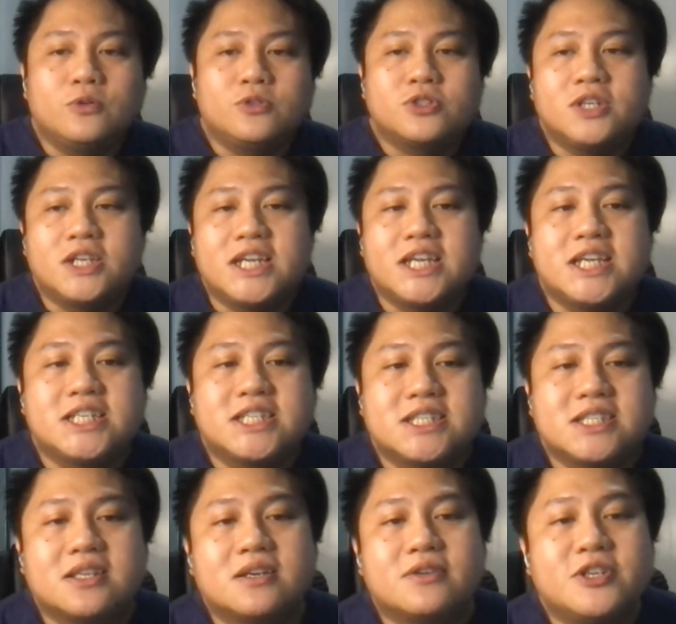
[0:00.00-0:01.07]
So the conclusion
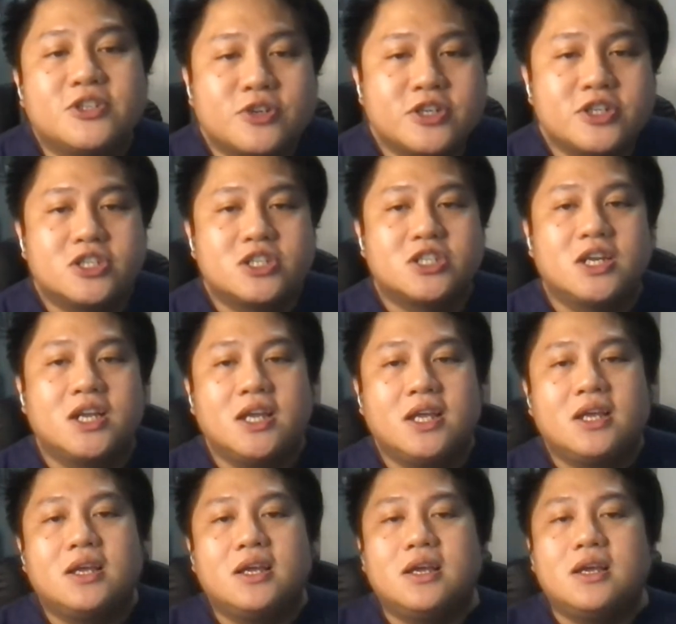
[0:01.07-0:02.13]
is the
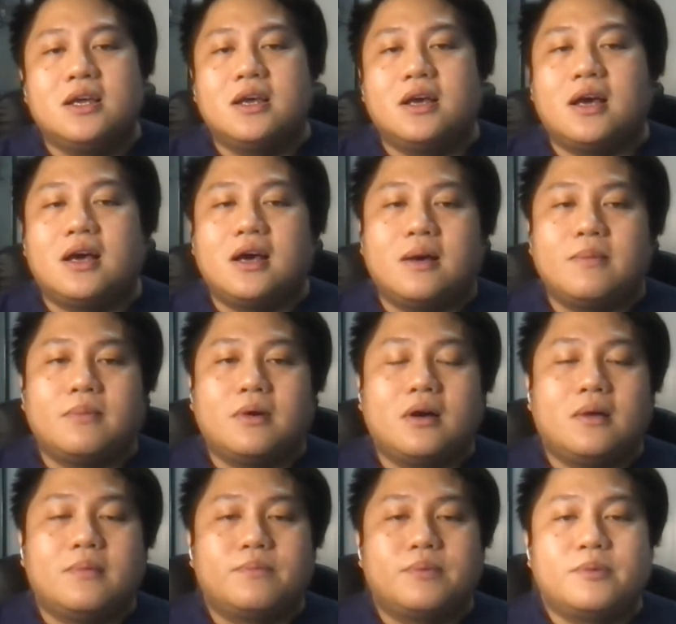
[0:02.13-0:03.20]
research
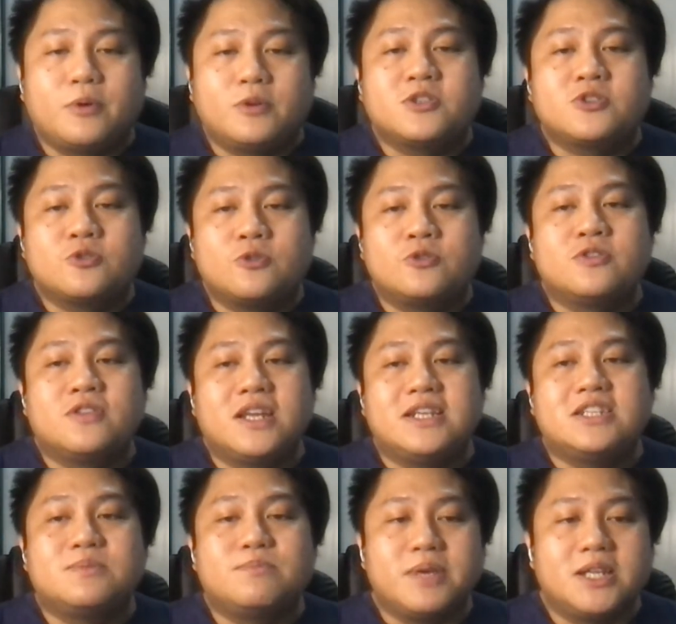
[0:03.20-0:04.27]
um, propose a
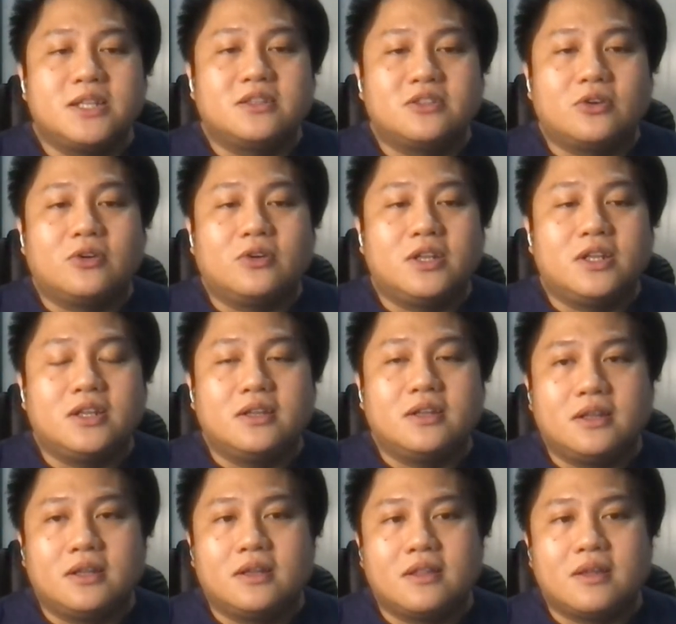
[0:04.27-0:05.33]
solution that is built
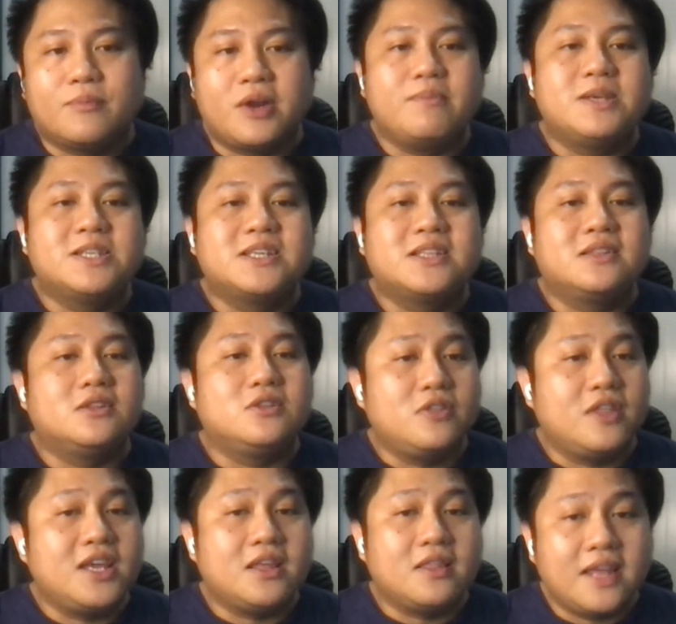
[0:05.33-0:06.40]
on the premise
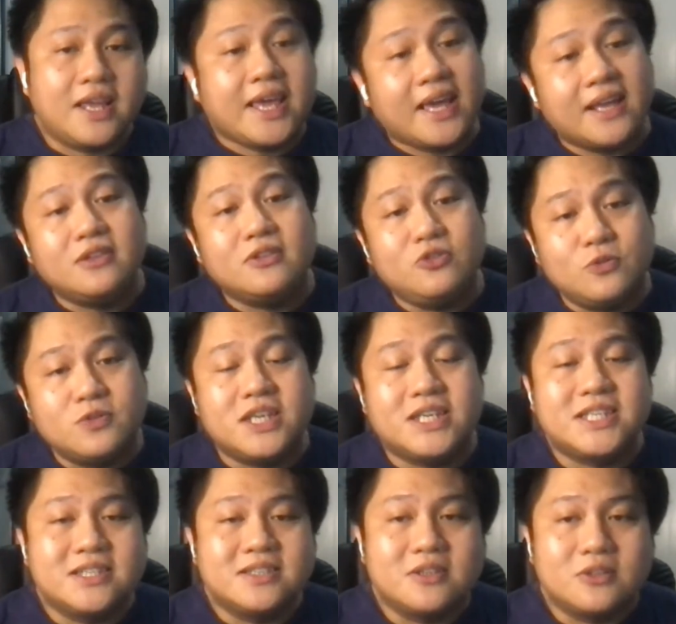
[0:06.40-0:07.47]
that they
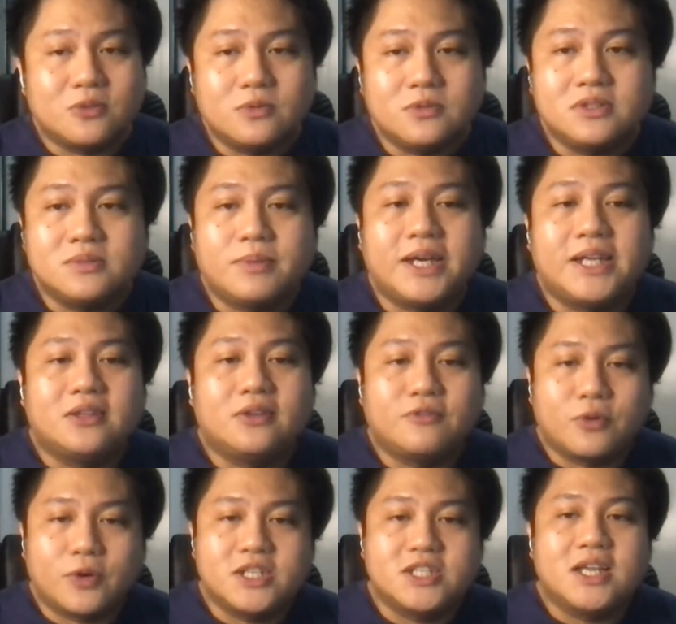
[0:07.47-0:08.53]
can use the existing tools,
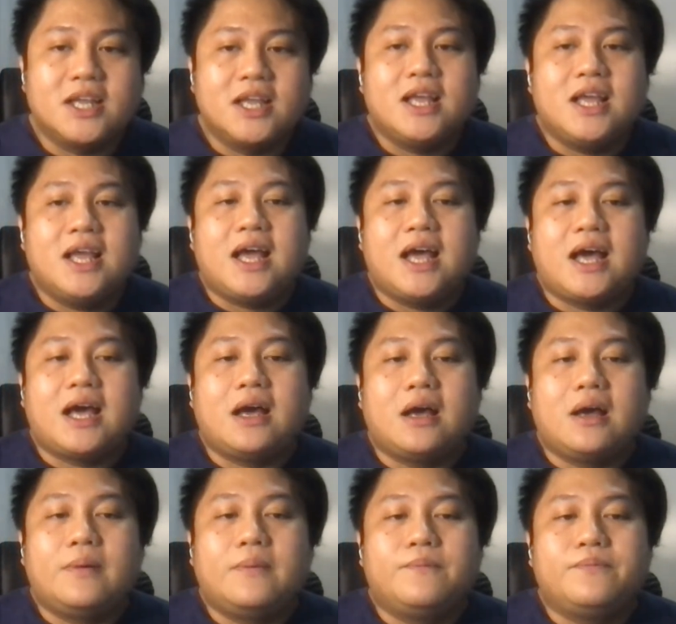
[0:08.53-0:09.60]
but of course,
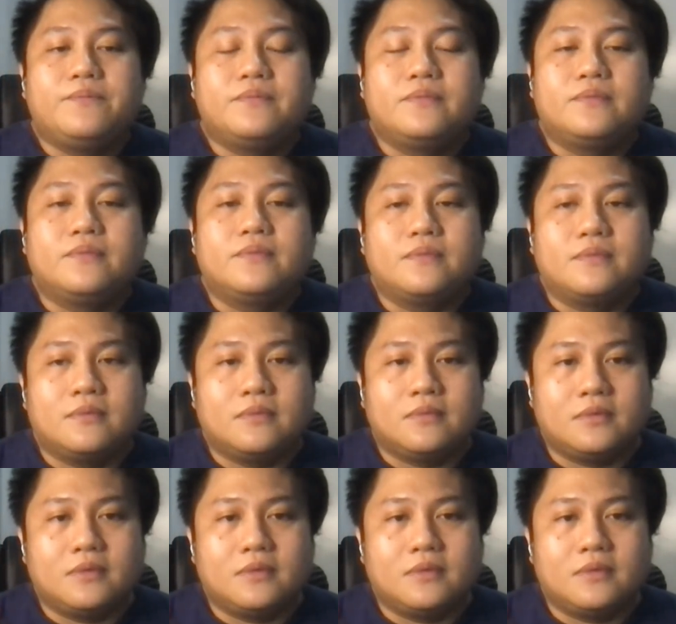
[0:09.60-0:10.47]
um,